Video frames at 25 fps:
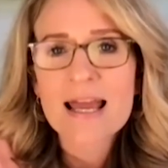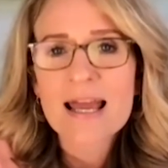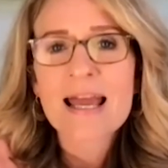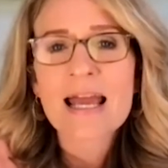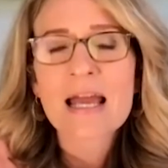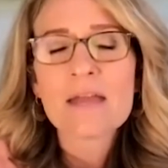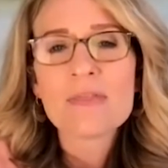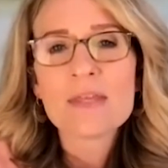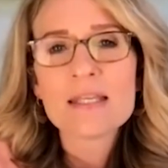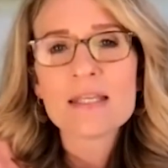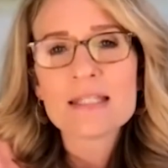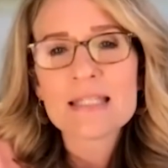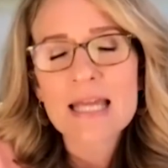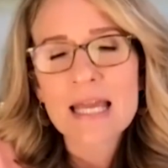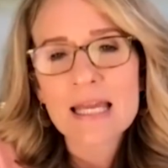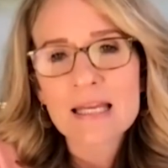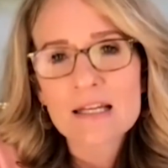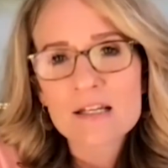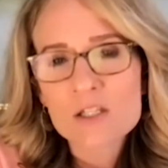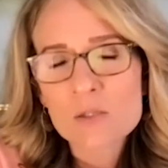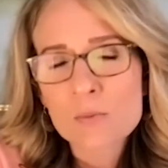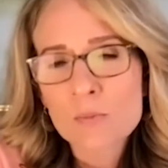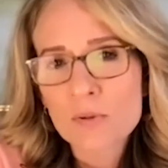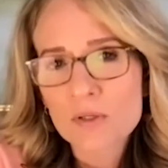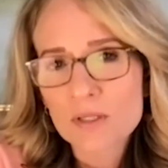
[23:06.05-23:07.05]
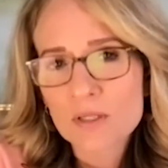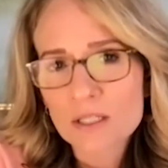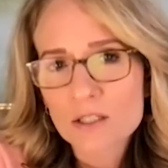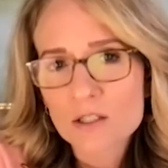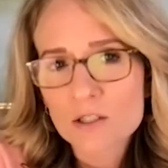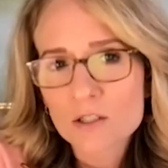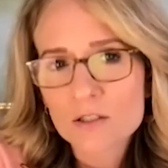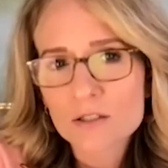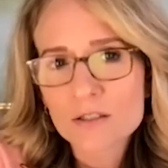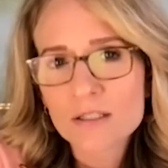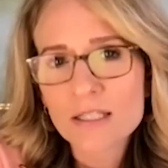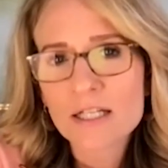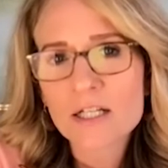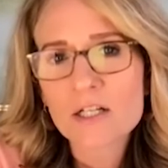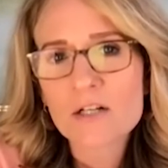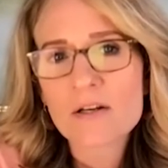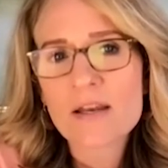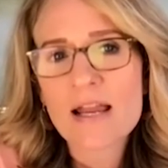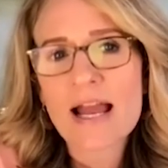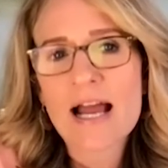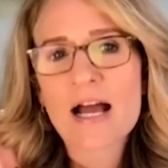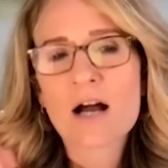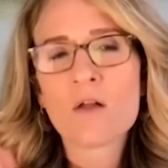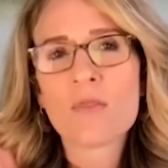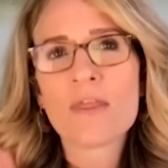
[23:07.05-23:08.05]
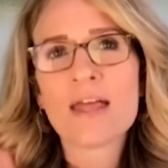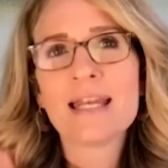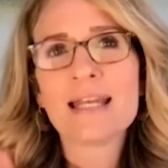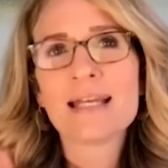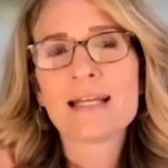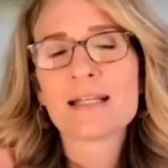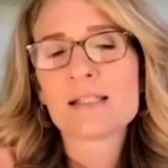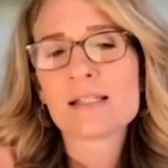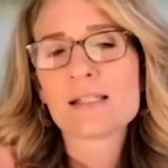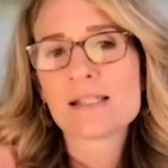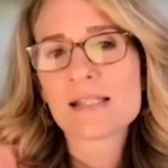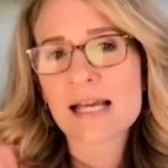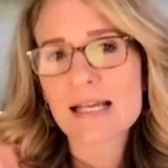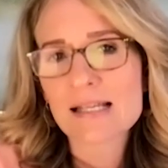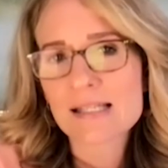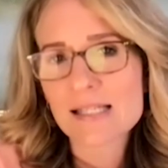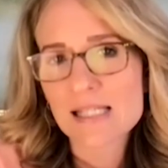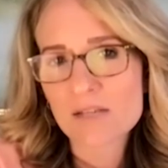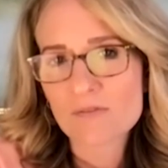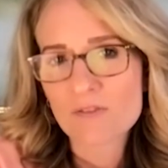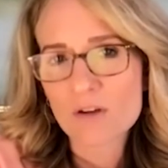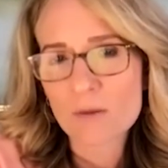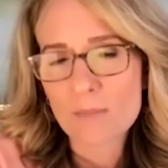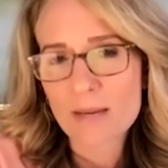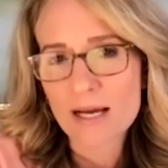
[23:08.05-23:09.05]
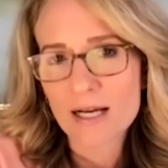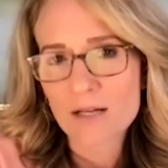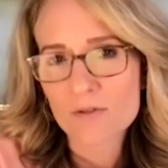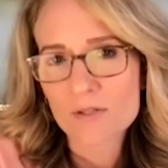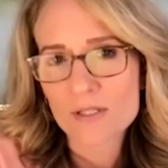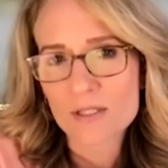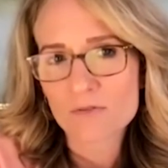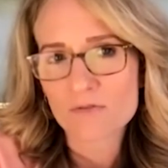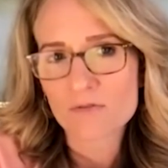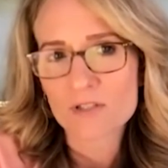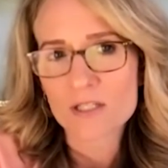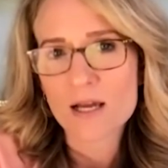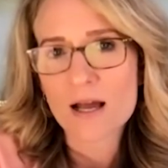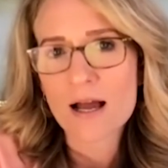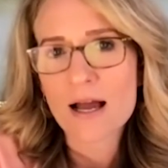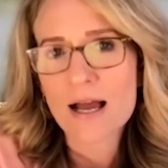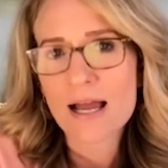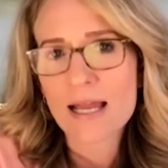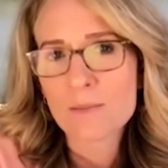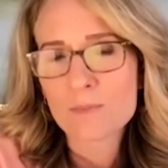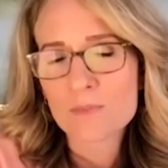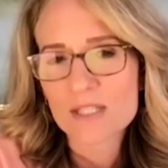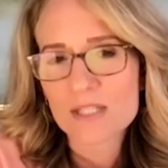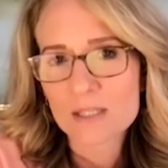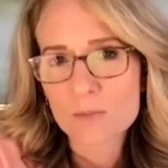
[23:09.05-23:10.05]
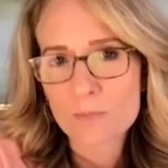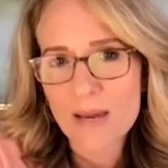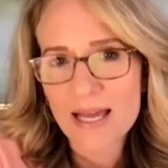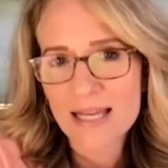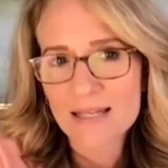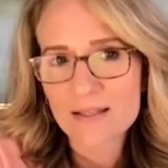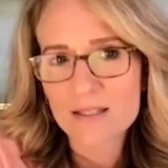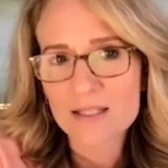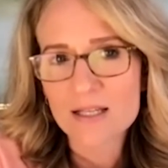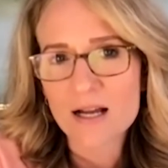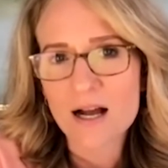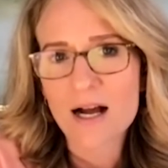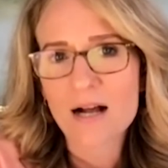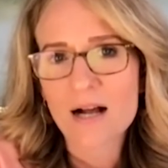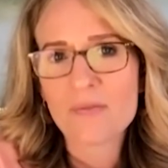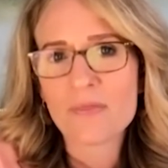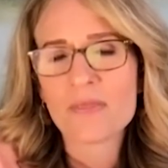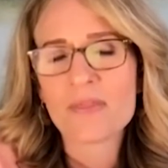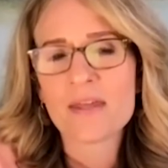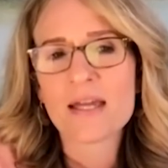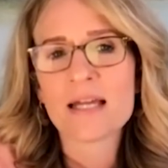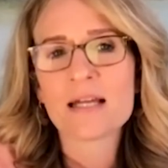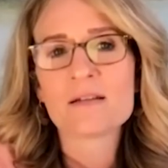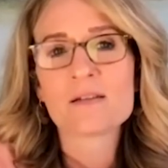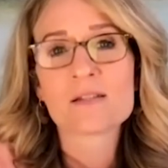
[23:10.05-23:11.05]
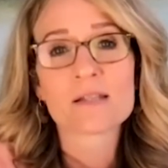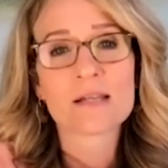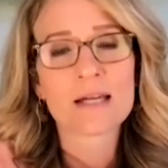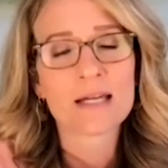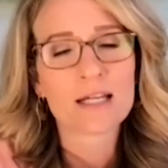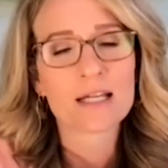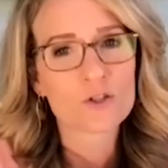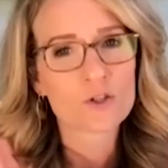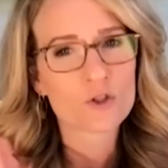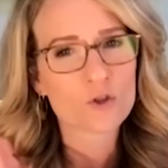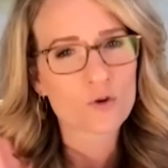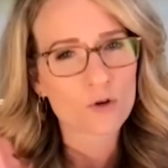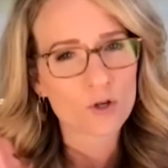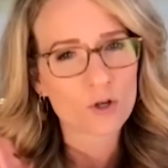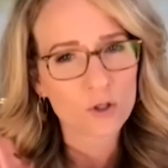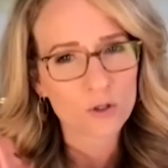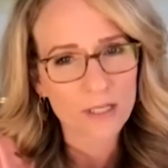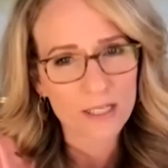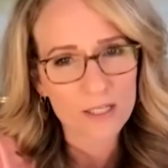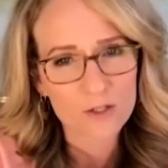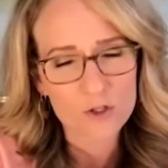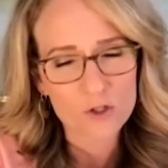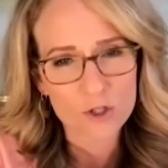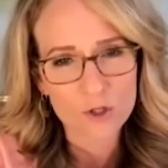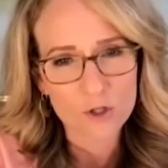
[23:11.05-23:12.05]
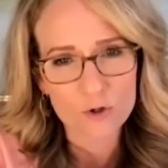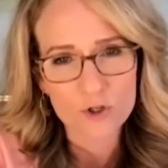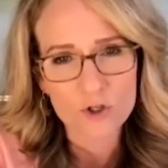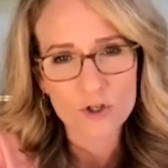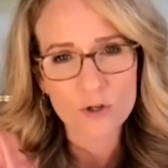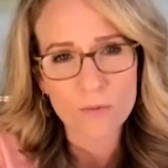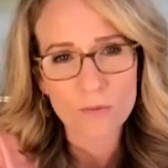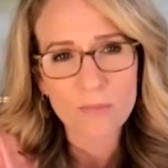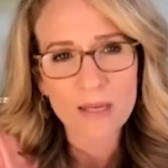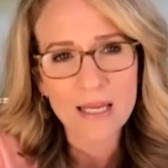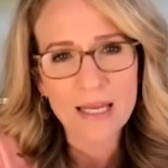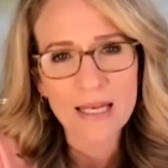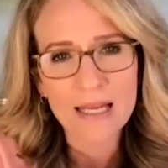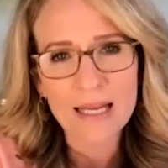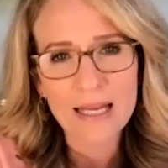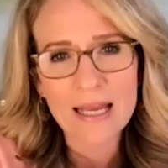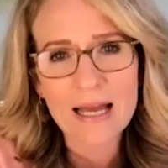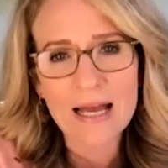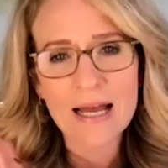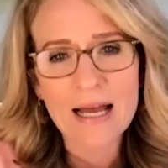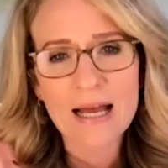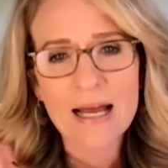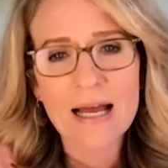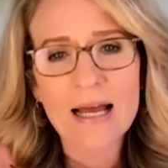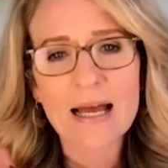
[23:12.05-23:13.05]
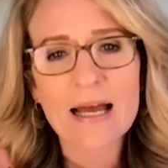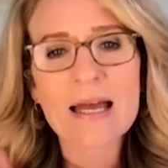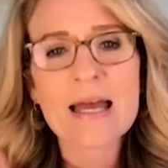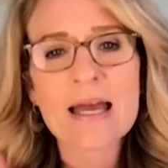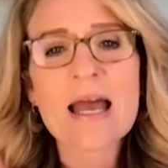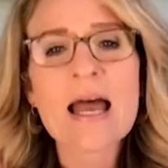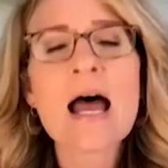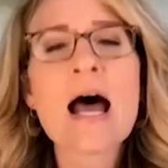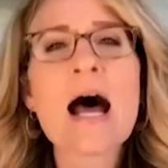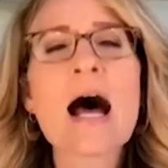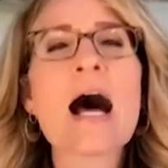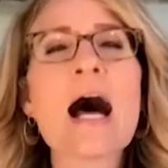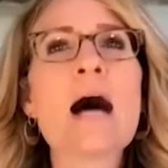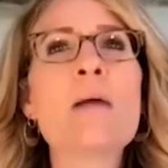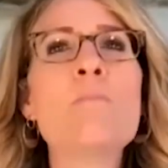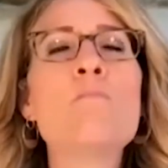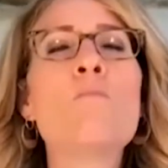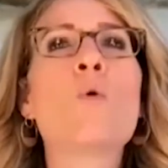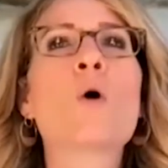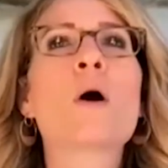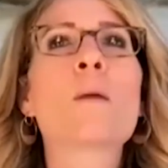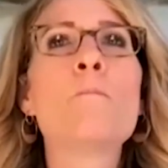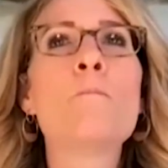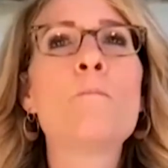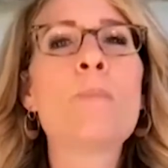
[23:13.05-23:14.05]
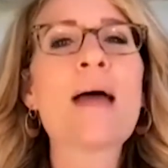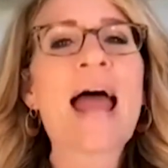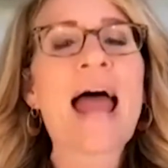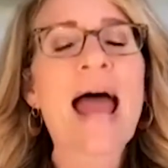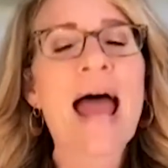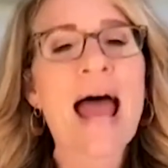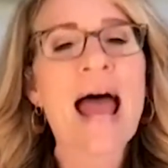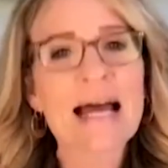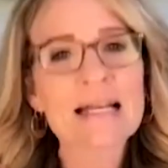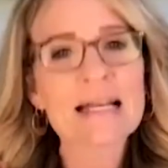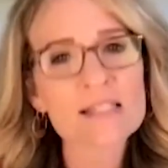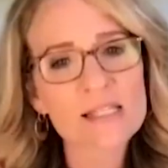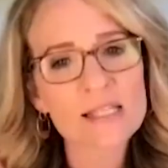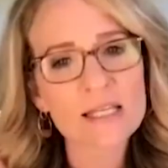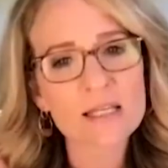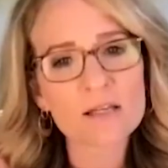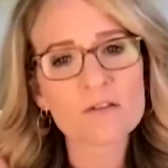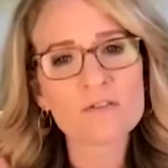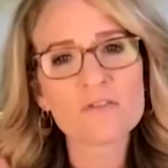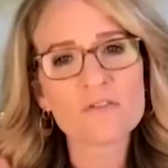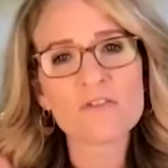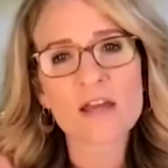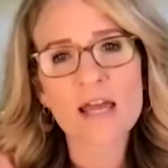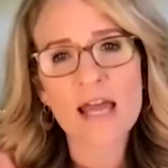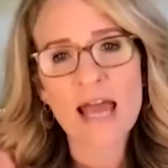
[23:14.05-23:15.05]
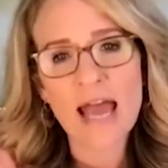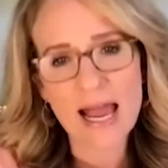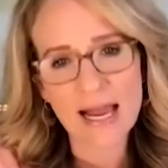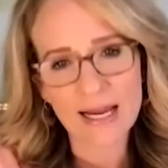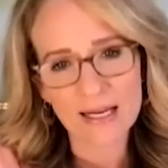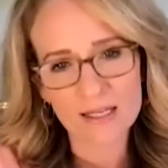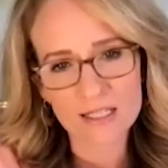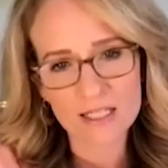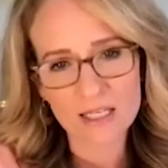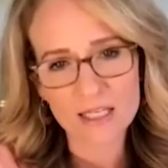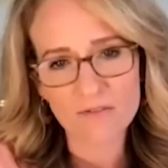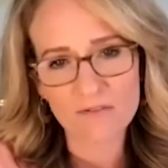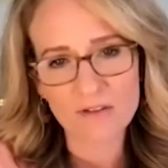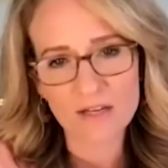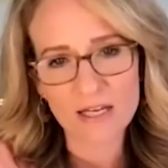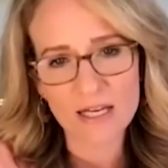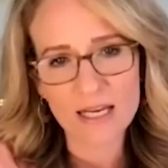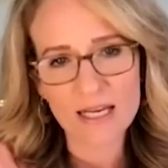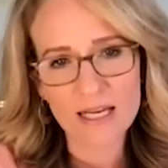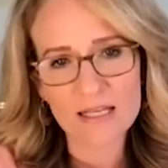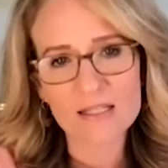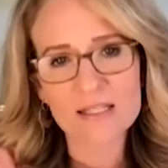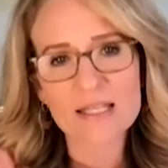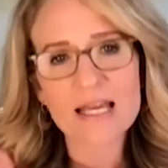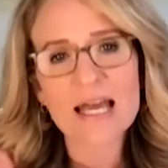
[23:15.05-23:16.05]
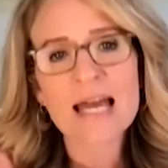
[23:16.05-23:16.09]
And the data is pretty clear now that excessive amounts of time spent on things like scrolling social media, more passive activities